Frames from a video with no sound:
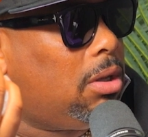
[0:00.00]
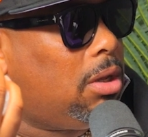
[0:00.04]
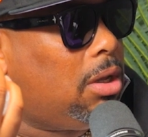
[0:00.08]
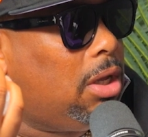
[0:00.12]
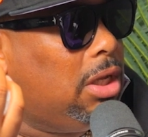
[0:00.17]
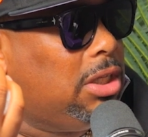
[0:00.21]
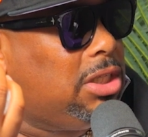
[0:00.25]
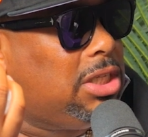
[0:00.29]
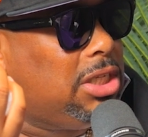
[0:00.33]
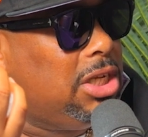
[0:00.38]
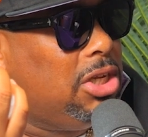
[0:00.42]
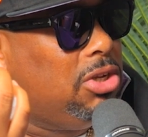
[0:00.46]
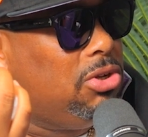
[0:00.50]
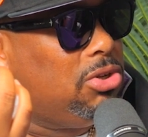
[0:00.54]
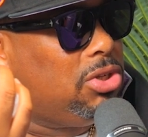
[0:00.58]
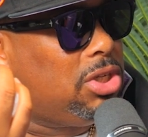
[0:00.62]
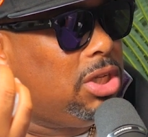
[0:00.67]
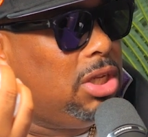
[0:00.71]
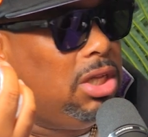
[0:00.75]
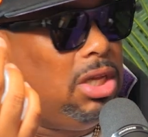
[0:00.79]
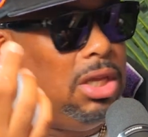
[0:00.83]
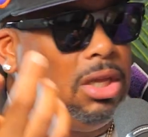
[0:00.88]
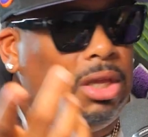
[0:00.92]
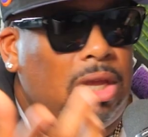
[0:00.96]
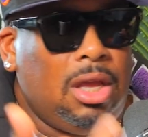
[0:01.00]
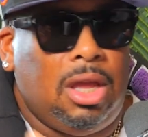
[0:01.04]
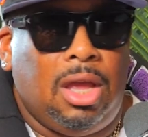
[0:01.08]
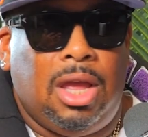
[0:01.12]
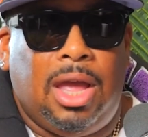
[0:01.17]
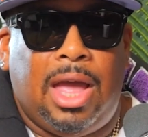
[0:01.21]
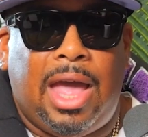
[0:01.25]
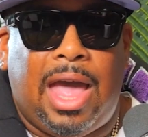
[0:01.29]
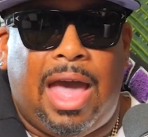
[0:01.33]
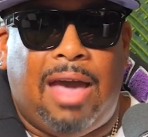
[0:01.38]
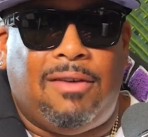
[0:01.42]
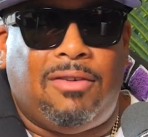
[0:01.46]
continuously
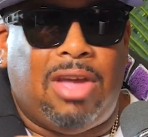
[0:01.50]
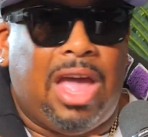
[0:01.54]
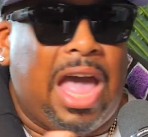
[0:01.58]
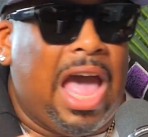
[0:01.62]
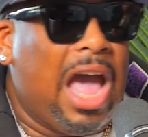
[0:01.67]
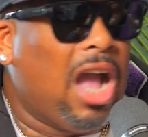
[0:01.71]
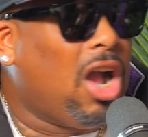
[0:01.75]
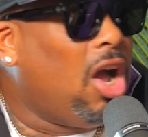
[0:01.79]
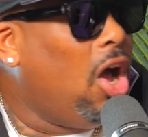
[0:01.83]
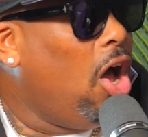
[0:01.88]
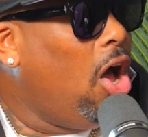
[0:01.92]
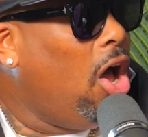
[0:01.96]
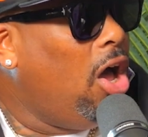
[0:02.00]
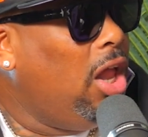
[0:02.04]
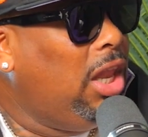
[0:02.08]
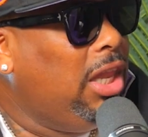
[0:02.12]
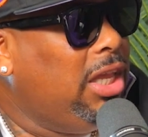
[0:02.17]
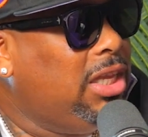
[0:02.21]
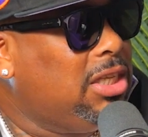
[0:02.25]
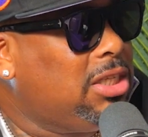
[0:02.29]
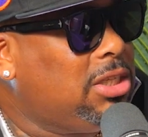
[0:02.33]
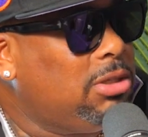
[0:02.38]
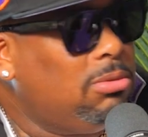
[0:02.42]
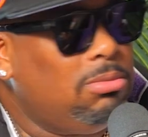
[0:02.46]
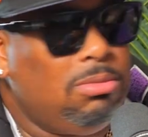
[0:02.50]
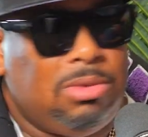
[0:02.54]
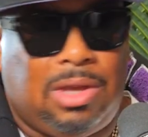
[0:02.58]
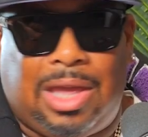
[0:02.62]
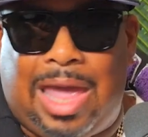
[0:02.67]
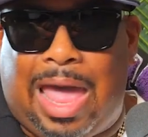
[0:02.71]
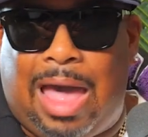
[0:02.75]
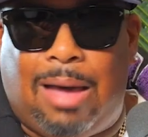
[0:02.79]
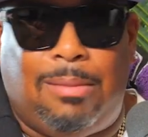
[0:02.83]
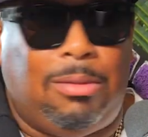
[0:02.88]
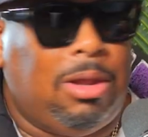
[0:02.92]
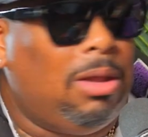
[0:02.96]
having alcoholism,
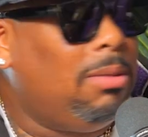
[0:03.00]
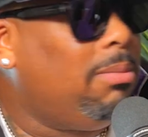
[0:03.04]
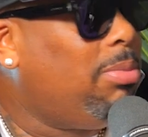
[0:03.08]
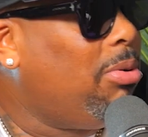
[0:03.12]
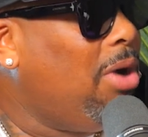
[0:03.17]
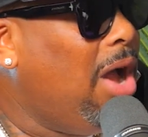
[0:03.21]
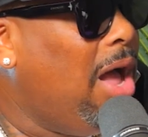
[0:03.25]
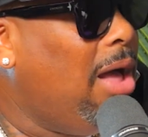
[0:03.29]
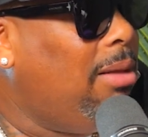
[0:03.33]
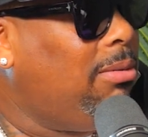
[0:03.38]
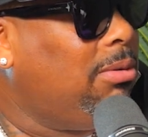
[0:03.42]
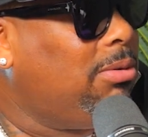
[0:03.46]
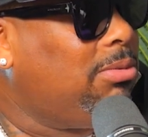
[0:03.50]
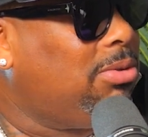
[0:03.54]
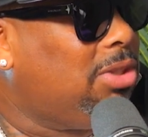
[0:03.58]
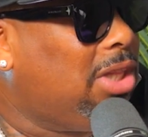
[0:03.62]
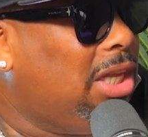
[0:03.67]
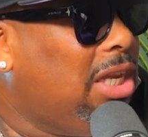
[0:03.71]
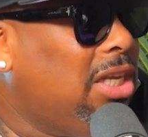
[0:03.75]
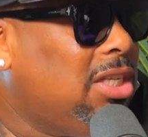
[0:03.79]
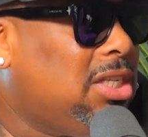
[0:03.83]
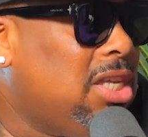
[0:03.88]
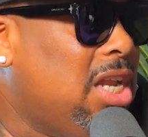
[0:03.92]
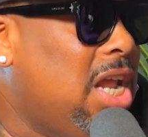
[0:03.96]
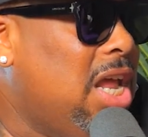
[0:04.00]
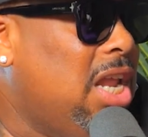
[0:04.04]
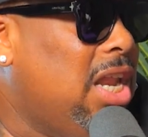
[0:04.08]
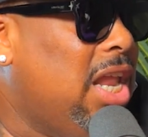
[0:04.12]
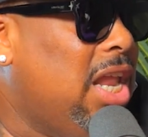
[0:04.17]
gambling problems, things of that